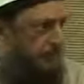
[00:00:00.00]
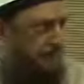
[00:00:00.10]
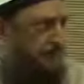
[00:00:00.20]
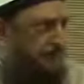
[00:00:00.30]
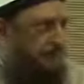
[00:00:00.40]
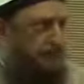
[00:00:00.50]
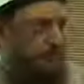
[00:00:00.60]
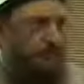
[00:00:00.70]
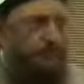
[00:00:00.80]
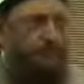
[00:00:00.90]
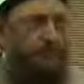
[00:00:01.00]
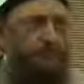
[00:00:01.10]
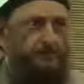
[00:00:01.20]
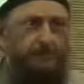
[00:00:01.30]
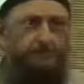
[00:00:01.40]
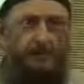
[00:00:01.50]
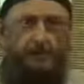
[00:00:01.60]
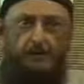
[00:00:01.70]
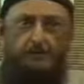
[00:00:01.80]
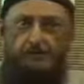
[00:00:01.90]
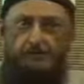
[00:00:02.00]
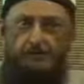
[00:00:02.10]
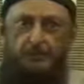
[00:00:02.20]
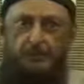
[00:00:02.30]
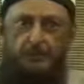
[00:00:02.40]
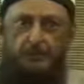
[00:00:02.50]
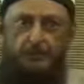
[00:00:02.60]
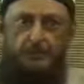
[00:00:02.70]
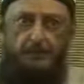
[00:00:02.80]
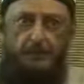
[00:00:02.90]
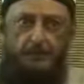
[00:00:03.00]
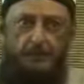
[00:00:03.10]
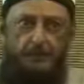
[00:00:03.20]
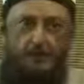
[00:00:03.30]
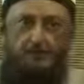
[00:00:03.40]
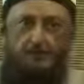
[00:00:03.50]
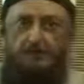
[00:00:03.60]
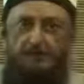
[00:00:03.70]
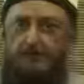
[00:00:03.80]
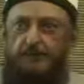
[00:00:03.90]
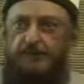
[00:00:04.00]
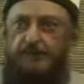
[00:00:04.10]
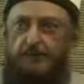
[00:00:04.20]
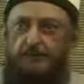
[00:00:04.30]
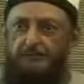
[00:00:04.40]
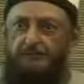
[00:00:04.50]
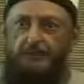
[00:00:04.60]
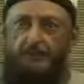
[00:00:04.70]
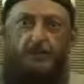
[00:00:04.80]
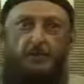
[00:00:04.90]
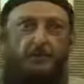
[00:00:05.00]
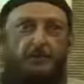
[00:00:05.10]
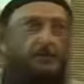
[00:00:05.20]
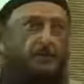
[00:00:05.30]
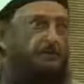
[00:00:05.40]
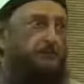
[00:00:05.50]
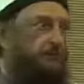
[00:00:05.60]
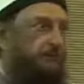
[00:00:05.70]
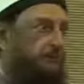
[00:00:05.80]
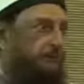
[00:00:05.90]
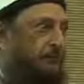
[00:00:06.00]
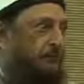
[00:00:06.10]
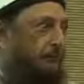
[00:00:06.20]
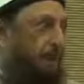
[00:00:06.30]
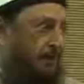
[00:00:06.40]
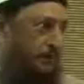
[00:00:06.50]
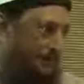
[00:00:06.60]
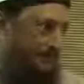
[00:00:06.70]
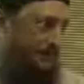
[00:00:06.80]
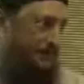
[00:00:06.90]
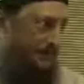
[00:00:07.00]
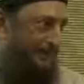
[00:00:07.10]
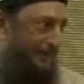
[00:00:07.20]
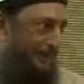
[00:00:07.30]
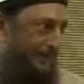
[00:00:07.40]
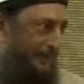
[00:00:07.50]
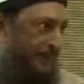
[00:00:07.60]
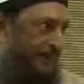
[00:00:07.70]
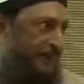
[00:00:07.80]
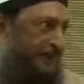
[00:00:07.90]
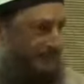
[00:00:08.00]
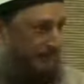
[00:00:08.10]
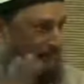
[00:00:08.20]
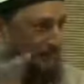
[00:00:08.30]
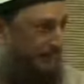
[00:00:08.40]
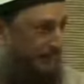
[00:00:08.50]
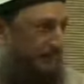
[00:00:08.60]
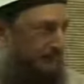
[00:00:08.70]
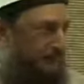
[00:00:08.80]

rushing through all the parts of Ottoman, and you never get a chance to step out of the bus and walk. I chose